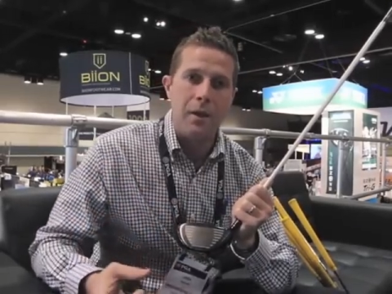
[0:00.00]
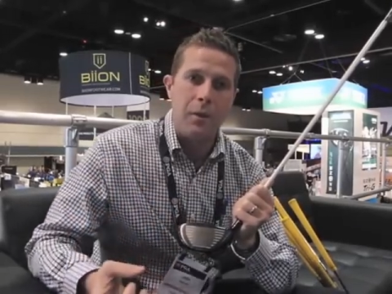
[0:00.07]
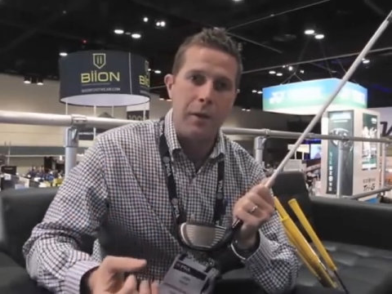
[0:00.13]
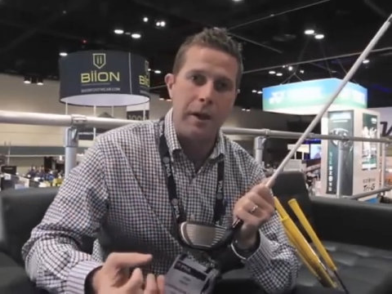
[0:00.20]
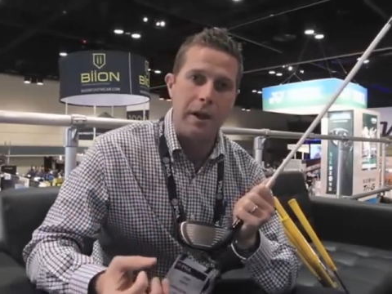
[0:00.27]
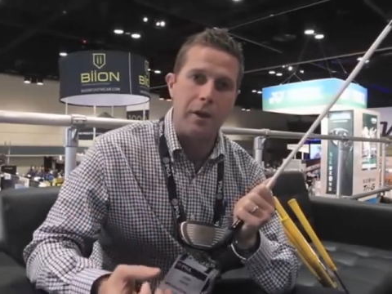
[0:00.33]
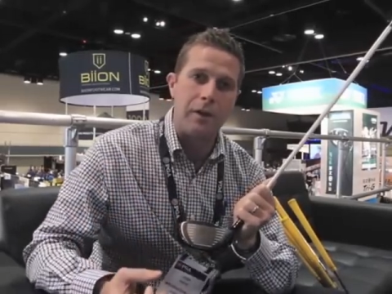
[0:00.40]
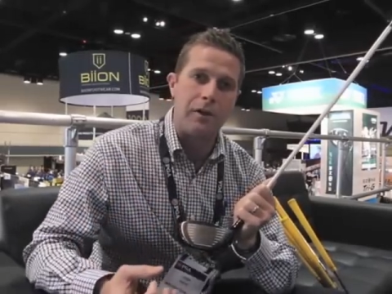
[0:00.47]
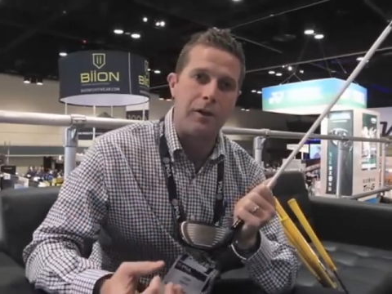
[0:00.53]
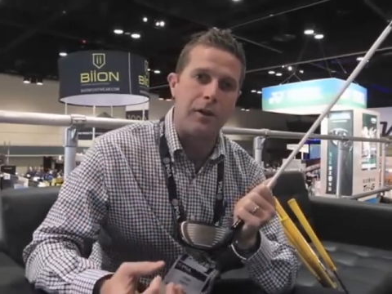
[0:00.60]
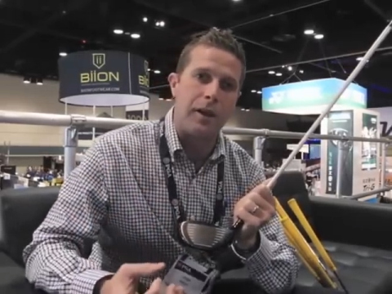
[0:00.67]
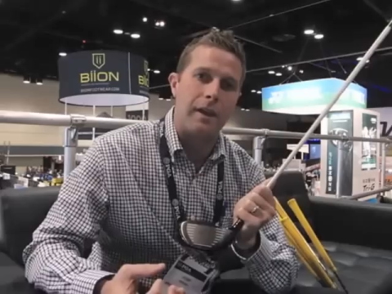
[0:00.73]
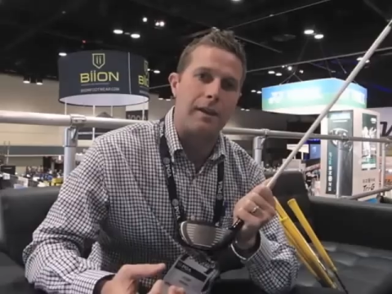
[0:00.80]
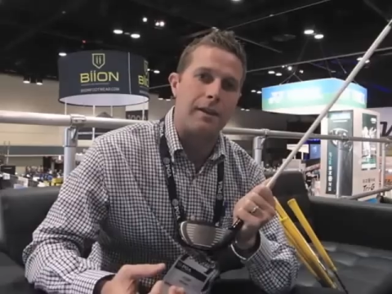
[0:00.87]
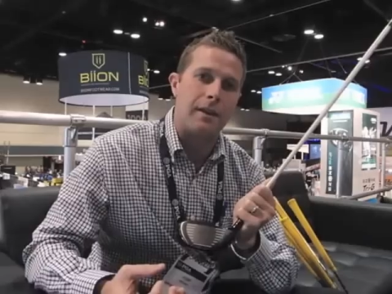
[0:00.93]
We noticed
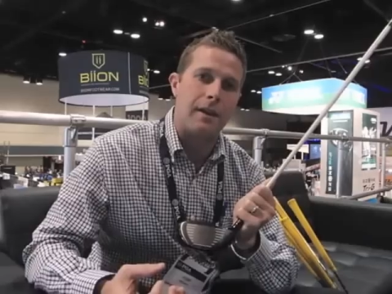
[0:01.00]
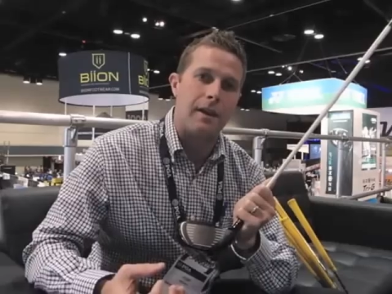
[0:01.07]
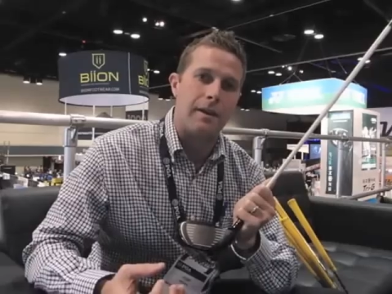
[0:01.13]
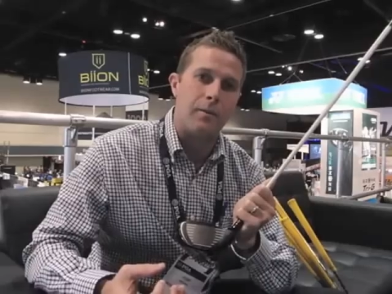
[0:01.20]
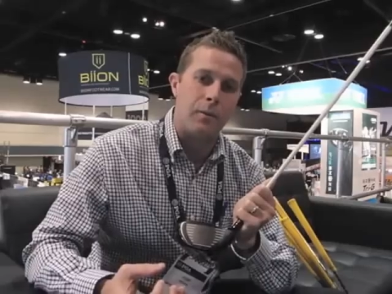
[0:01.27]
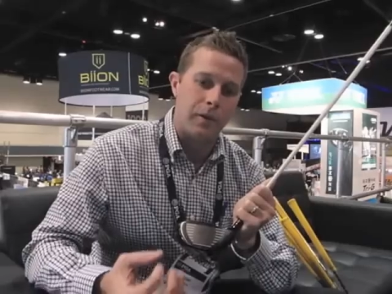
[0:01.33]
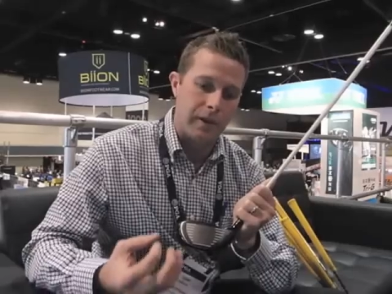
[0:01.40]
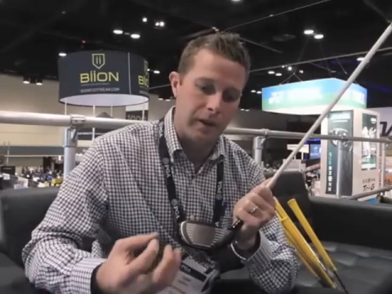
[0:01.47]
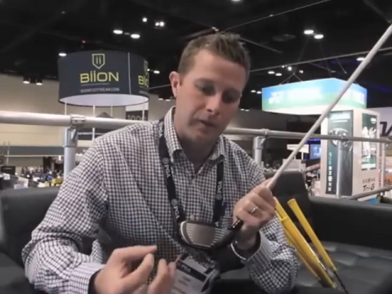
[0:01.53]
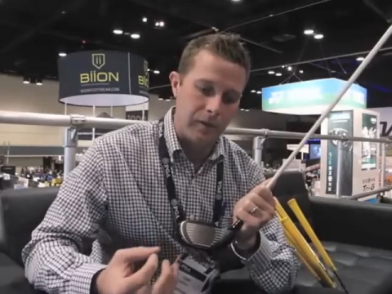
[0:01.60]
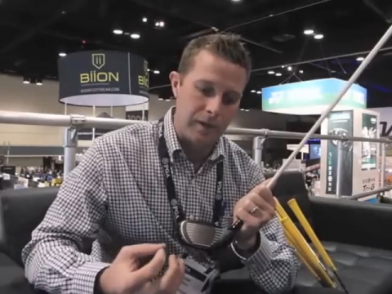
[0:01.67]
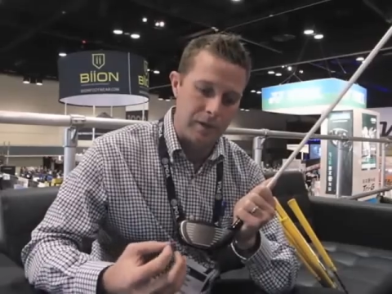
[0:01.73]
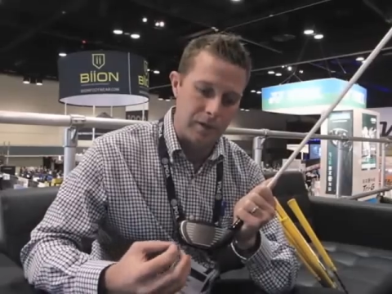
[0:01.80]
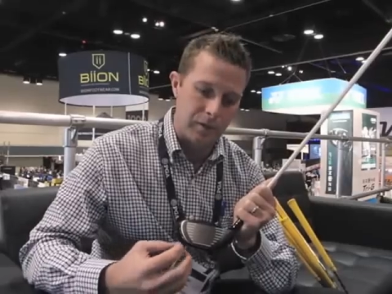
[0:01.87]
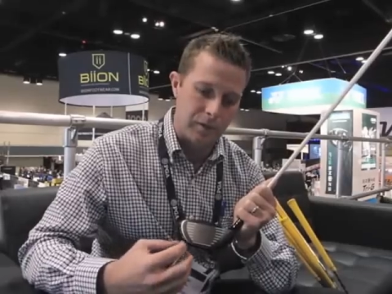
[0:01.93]
that with
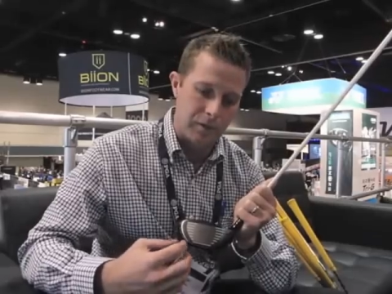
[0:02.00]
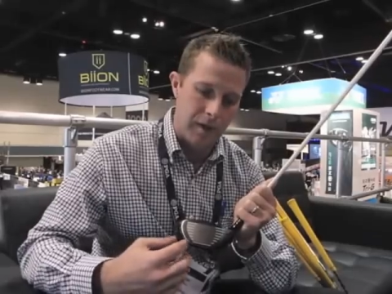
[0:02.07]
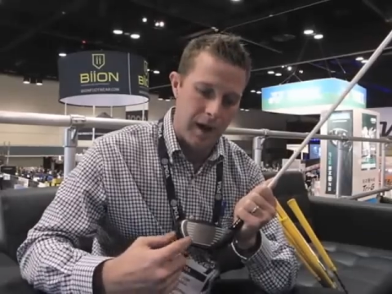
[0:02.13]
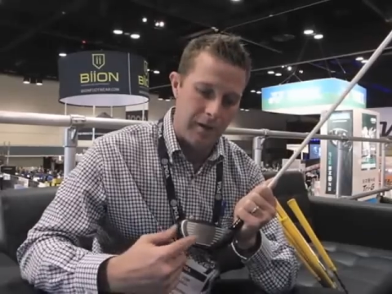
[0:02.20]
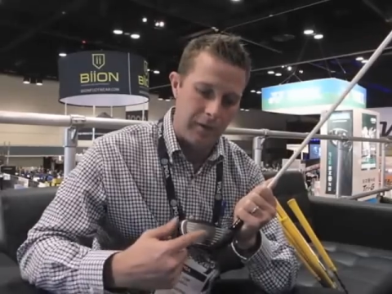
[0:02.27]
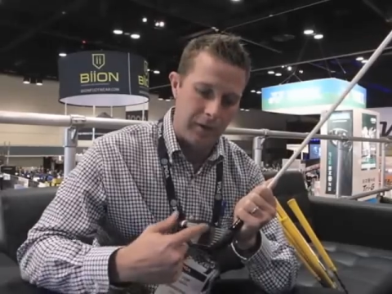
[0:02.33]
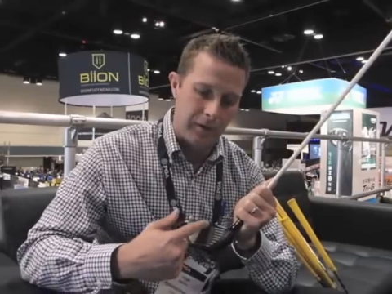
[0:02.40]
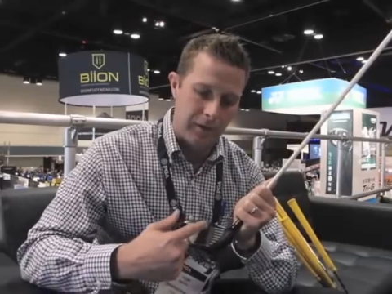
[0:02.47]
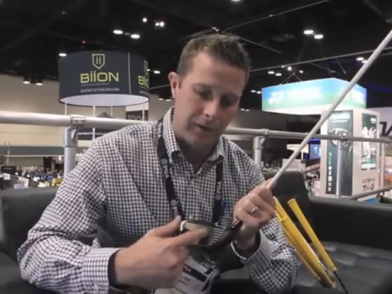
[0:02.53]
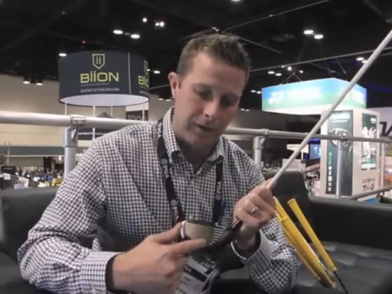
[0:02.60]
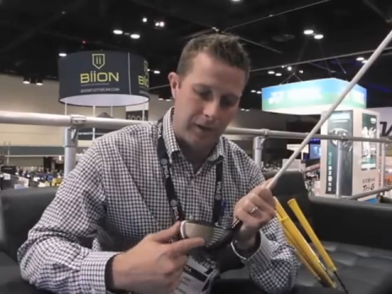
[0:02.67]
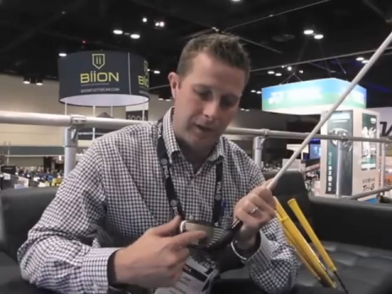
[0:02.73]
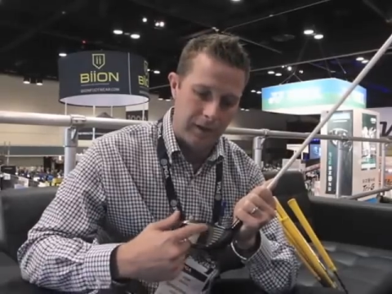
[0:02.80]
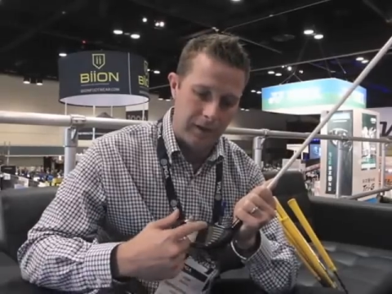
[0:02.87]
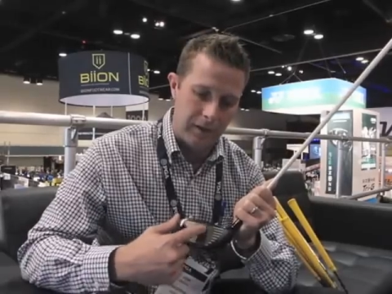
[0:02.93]
conventional drivers and
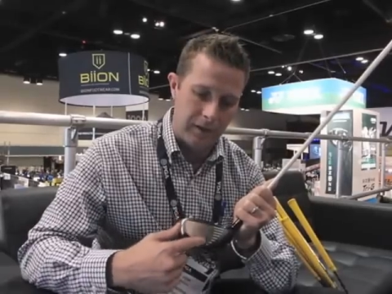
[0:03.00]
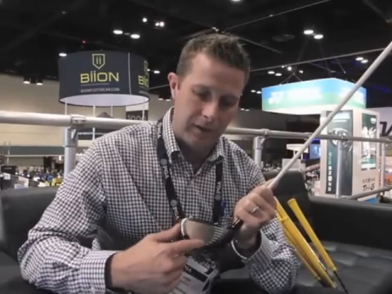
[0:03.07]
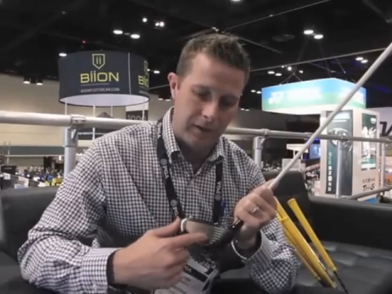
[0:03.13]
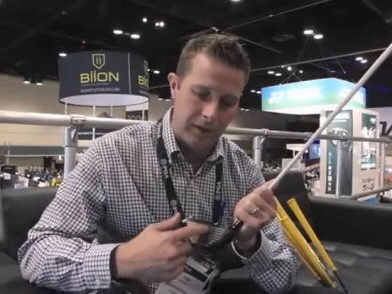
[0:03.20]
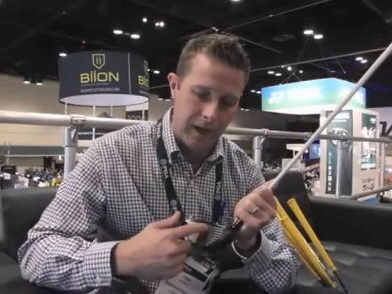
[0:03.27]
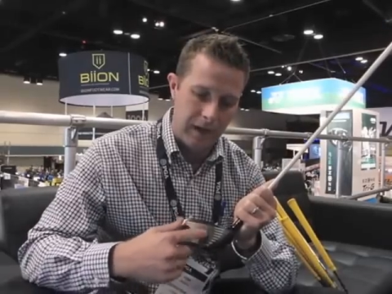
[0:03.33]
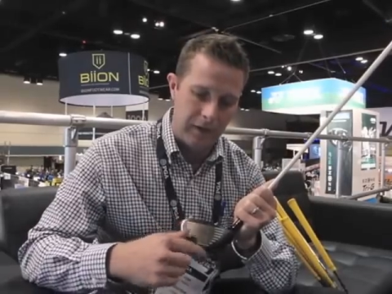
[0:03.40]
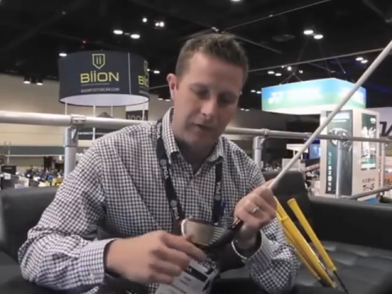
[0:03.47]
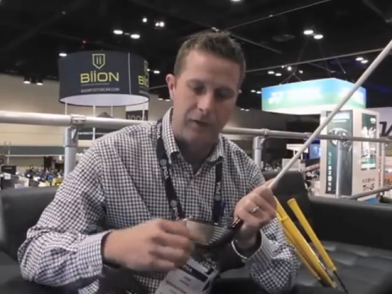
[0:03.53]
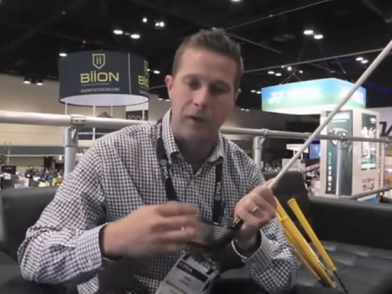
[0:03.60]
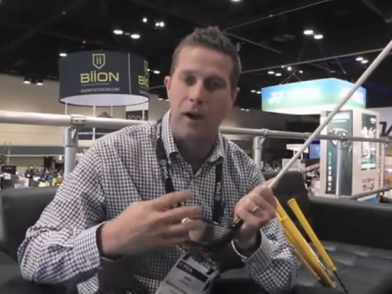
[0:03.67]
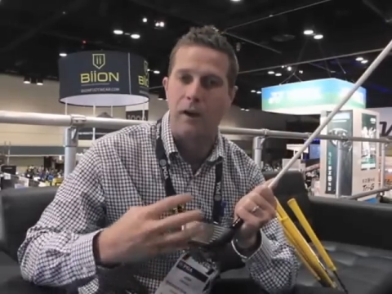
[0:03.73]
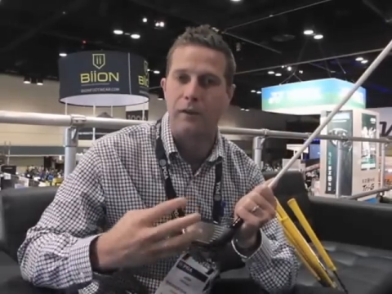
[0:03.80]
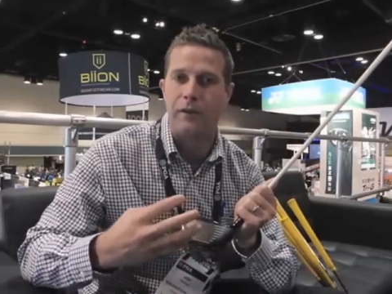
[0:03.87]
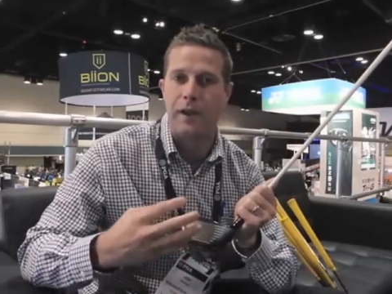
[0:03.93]
the nice
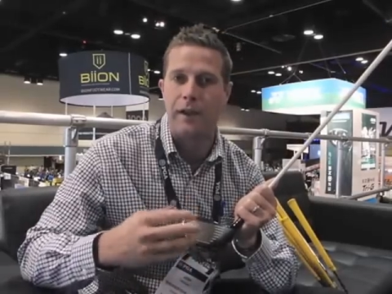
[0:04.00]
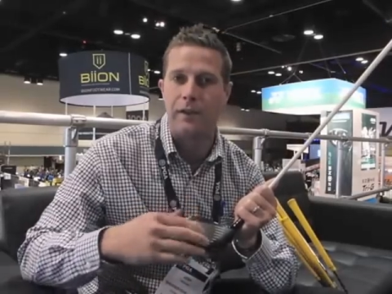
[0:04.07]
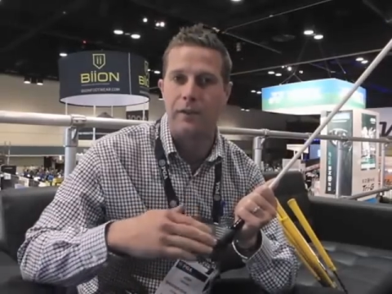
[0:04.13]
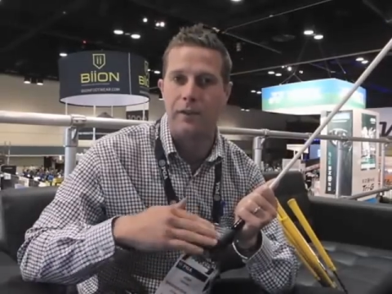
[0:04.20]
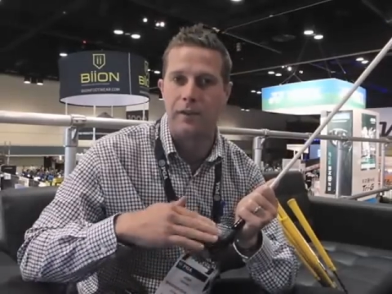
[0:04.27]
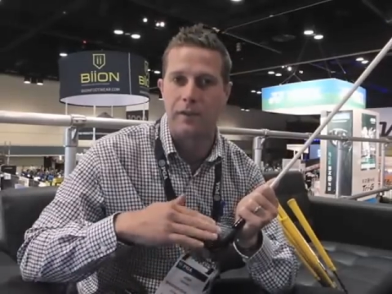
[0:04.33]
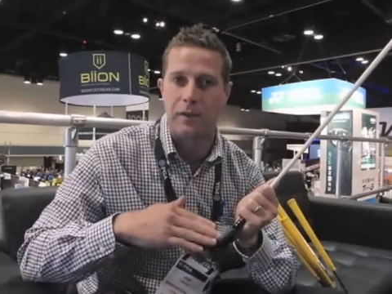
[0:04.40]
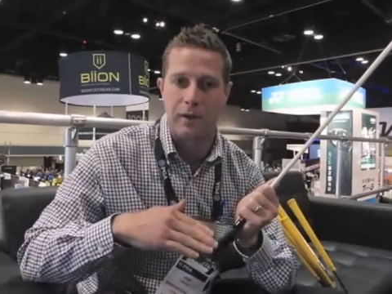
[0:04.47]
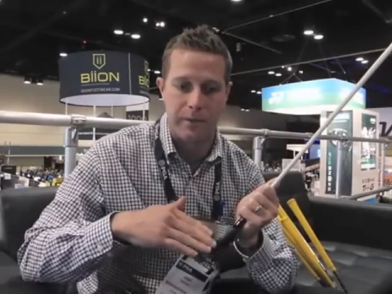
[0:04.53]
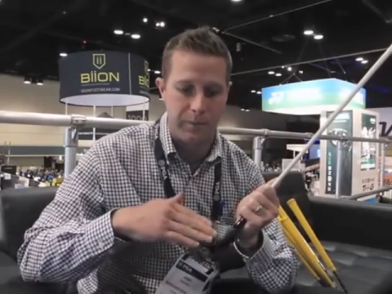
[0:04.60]
soft faces or